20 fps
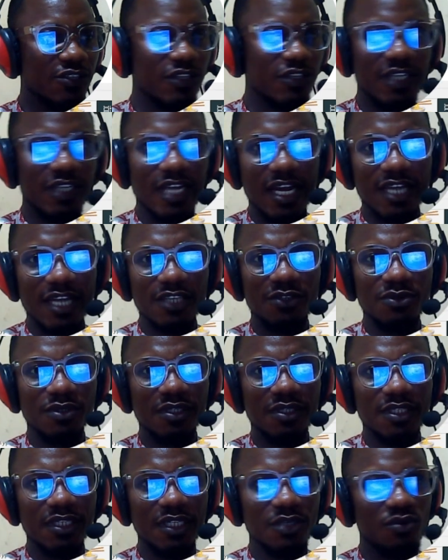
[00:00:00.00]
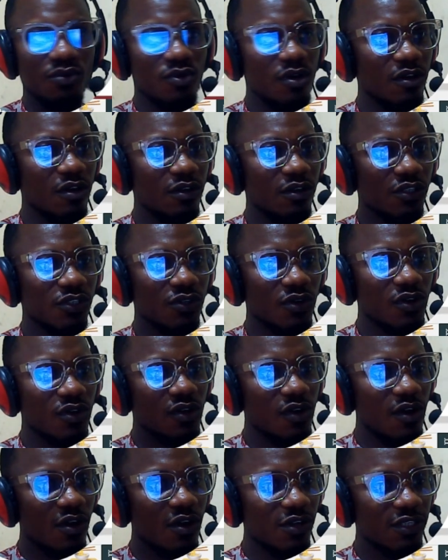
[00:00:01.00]
so you guys will see it well. So
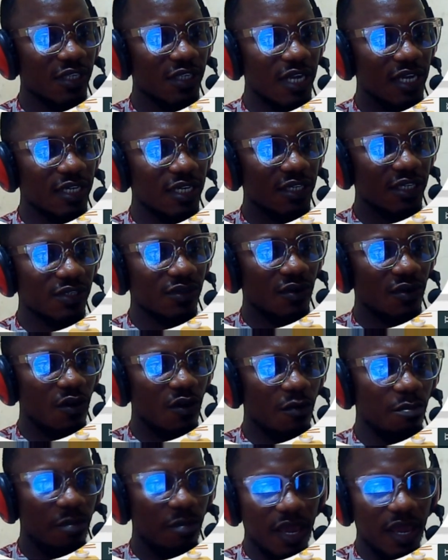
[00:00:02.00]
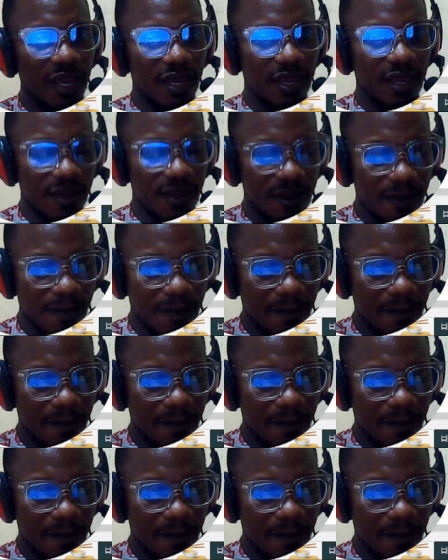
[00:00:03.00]
gross underscore pay,